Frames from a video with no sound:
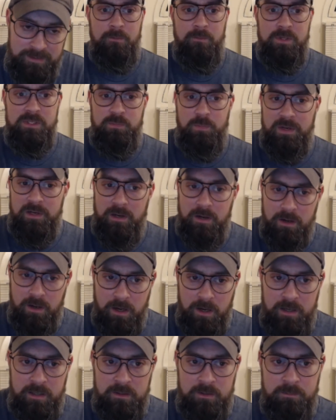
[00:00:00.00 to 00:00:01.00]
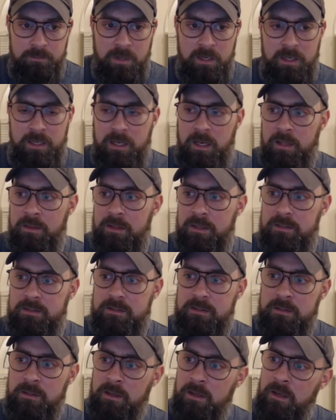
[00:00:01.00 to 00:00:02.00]
We spend our hard-earned money on this.
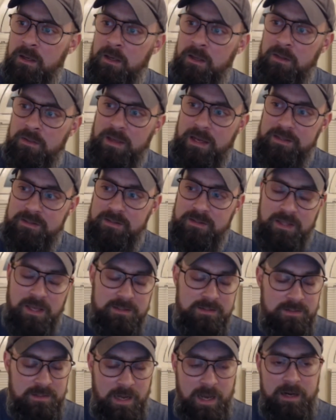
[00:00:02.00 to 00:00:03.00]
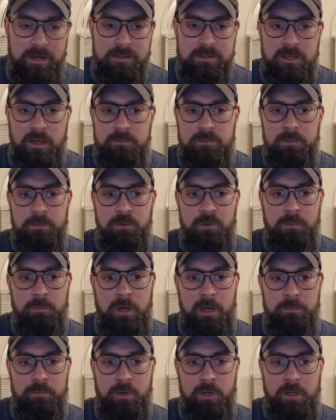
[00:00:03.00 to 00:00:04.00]
That's not acceptable in my
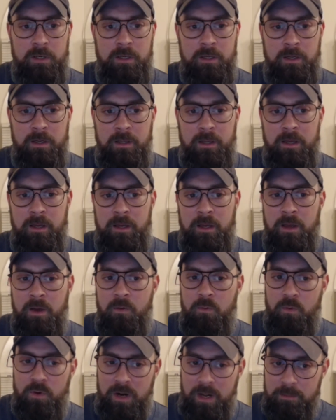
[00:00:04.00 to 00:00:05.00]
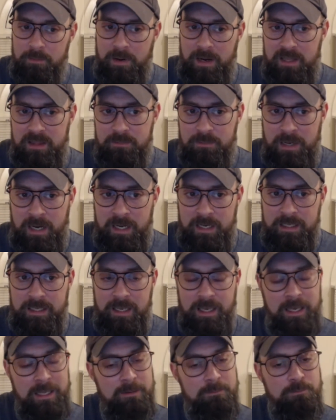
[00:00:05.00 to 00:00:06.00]
book. Would I buy the mod
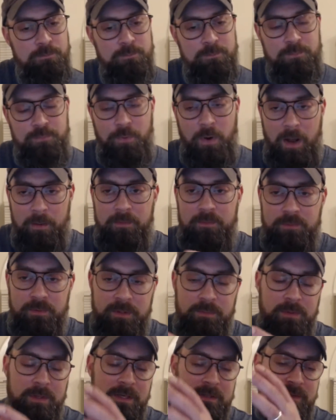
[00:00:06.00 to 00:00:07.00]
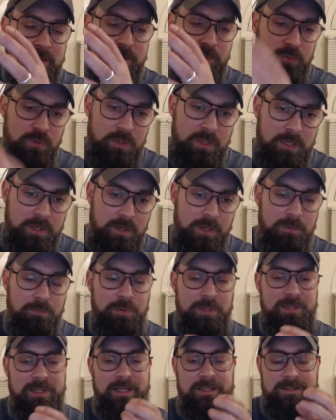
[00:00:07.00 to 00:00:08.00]
again? Probably, because it's really good, but
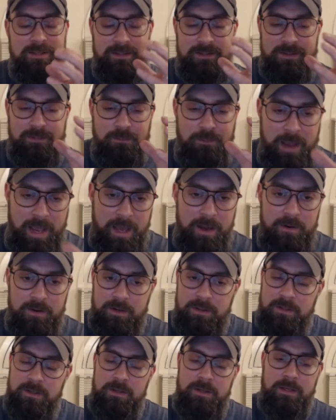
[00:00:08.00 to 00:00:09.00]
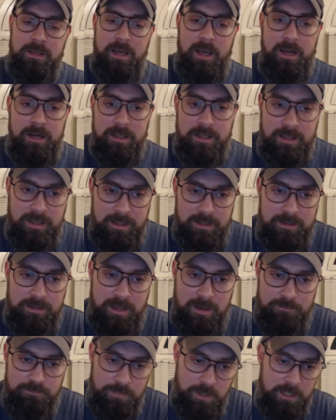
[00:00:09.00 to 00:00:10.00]
that doesn't matter. You gotta get
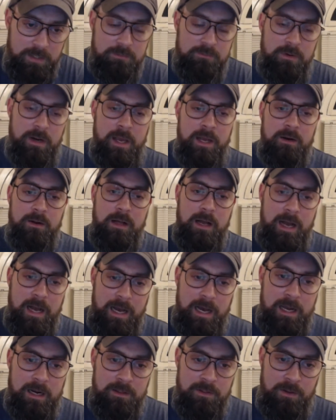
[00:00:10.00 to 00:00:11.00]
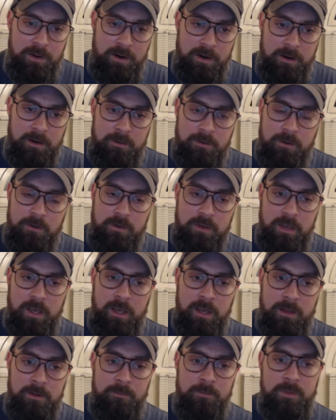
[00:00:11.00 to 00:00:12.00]
that button rattle out of there,
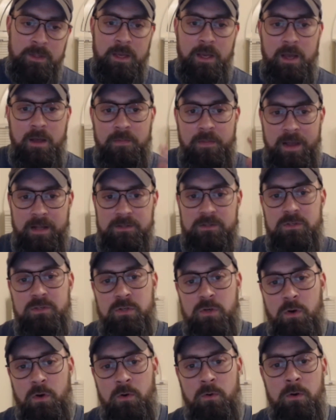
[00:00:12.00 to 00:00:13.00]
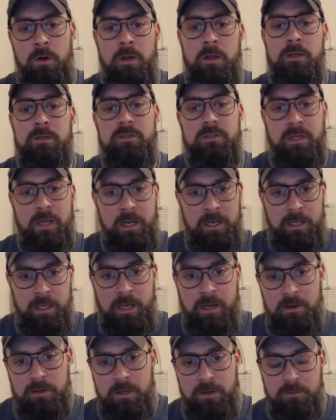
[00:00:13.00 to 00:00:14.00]
okay? And that's Joe signing
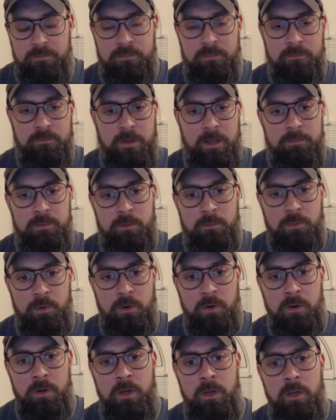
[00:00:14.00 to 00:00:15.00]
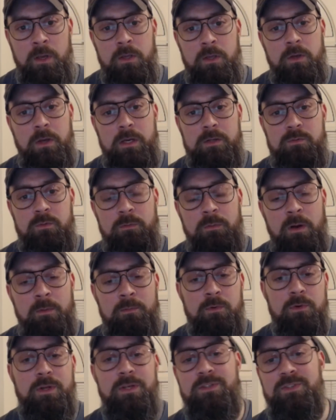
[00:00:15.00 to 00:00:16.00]
out here from Vapingbro. You guys remember,
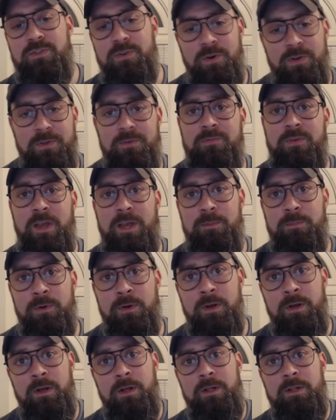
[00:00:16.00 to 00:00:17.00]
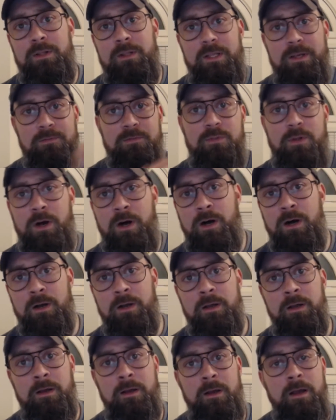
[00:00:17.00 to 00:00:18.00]
enjoy the vape, live long,
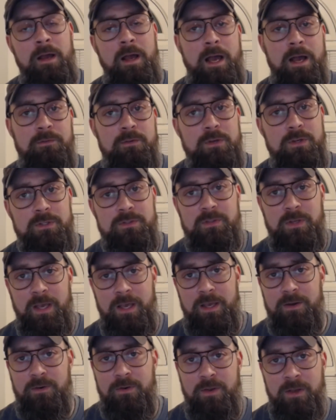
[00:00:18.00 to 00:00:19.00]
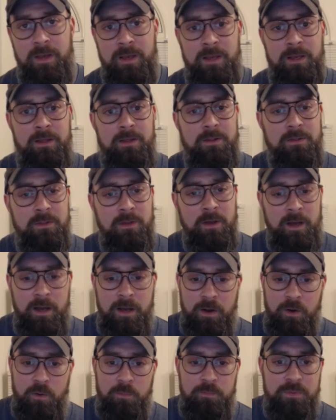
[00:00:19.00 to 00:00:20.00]
have a good day, okay? I
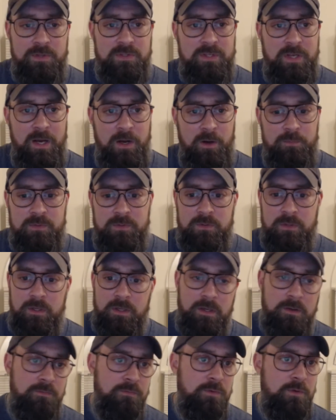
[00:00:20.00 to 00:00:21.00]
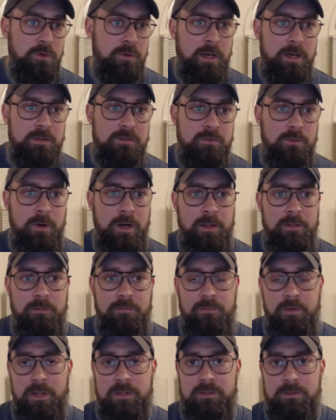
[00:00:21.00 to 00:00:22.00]
hope this helps if you guys are on the
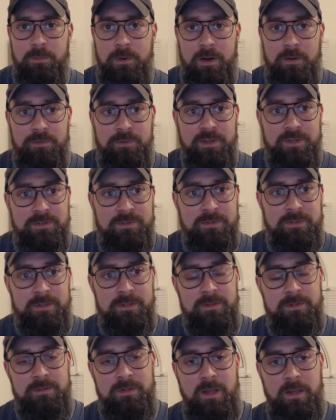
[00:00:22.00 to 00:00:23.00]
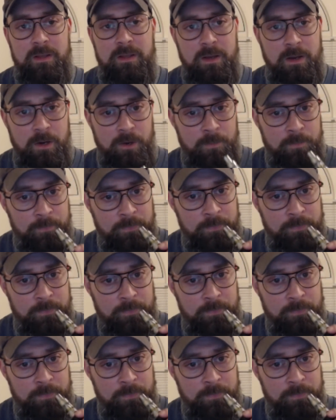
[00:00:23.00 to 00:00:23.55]
fence about this. Take care.